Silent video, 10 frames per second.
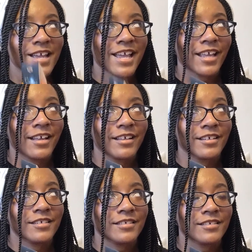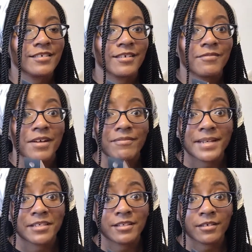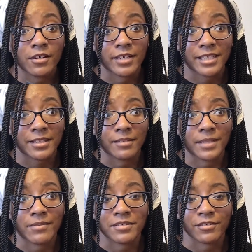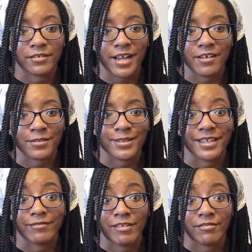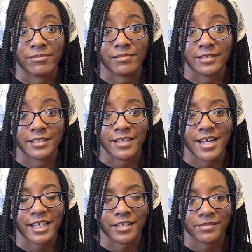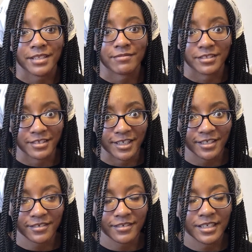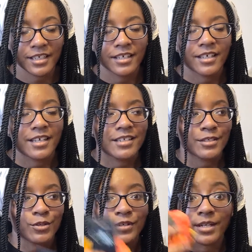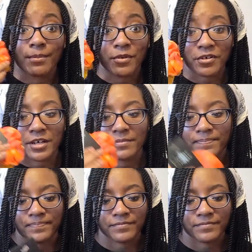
And when I went to go get them, they were sold out. So I had to wait for them to restock, if they restock, to get more.